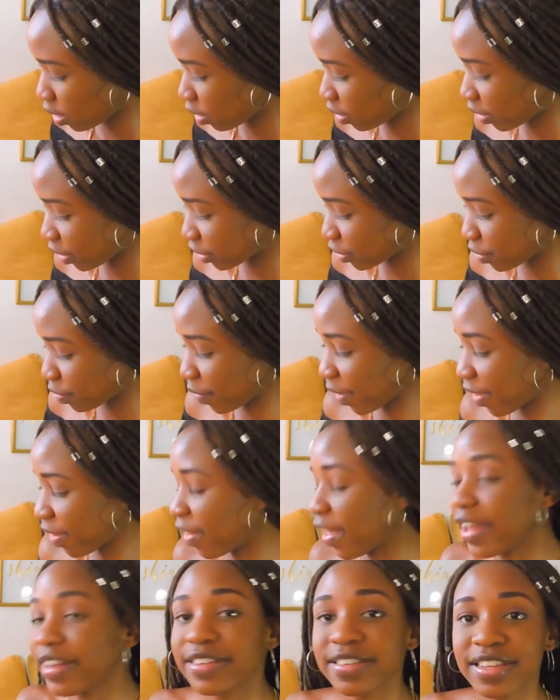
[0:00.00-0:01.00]
rectify
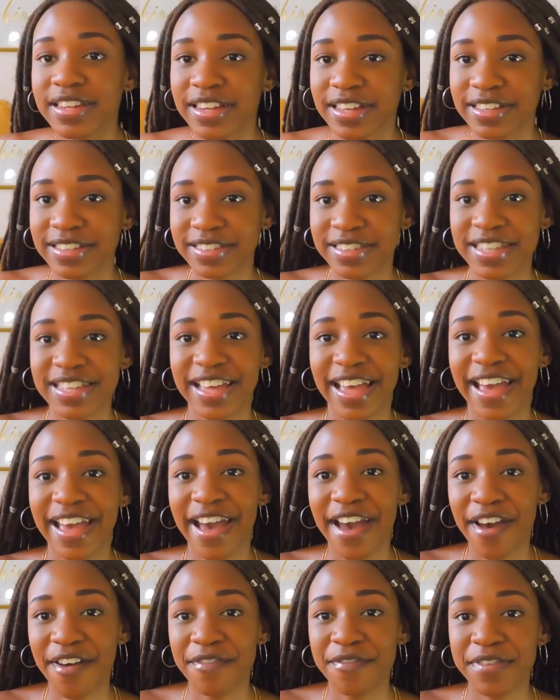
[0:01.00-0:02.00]
that. The next thing I
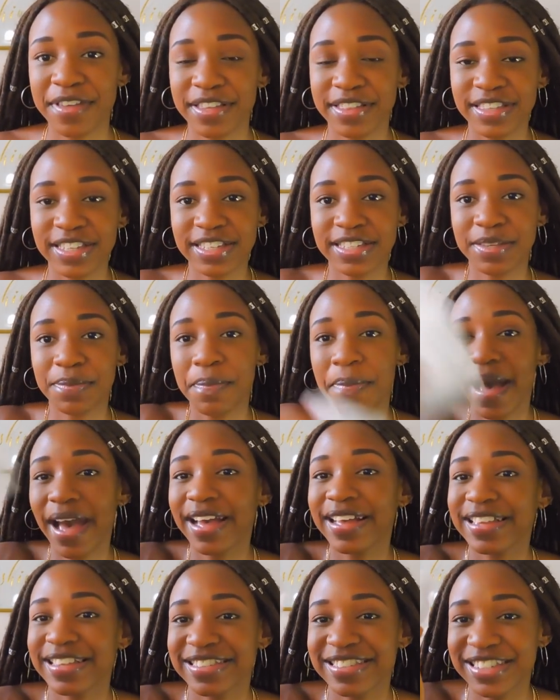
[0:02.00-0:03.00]
have in this
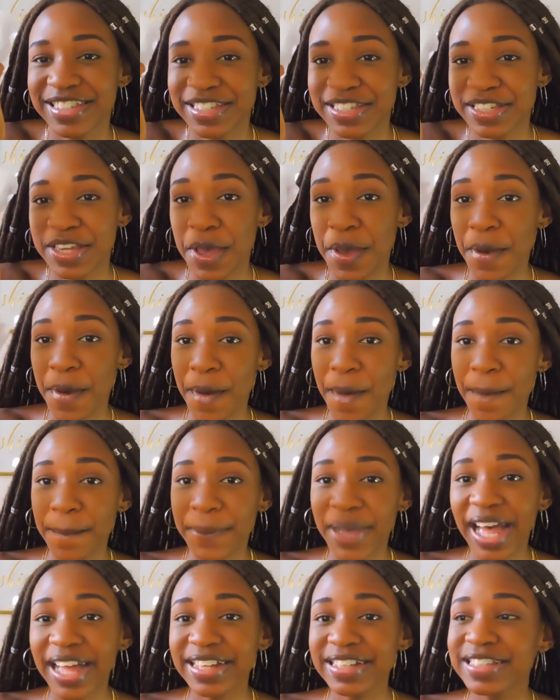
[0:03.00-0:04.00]
bag is just
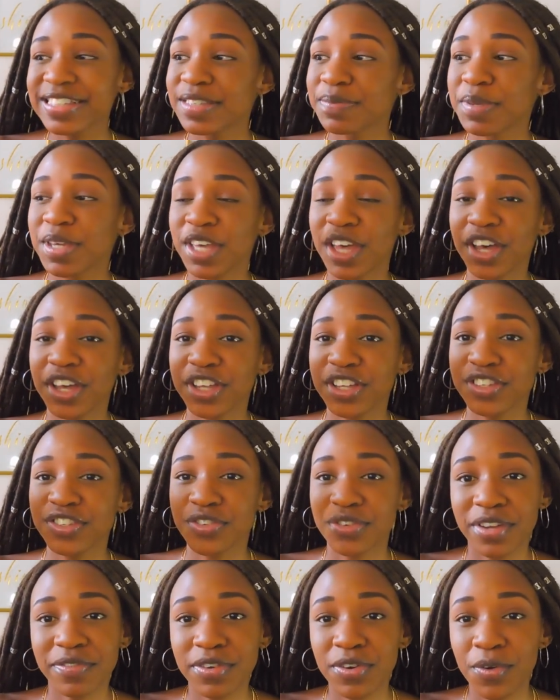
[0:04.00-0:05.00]
pads, because you
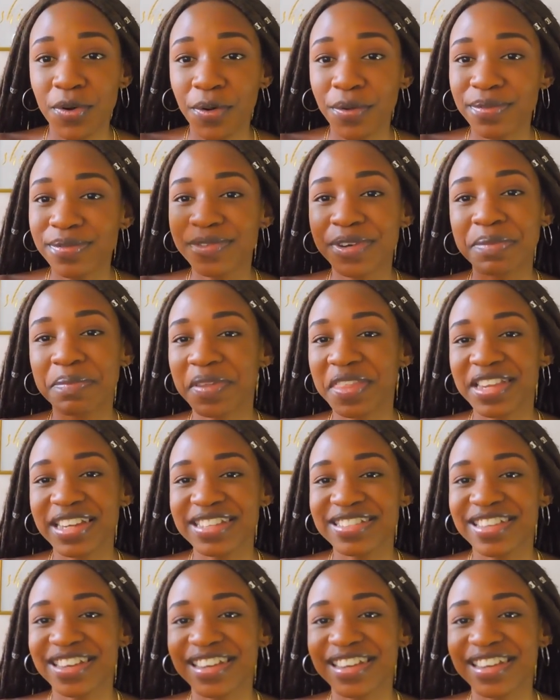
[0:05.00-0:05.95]
never know when Mother Nature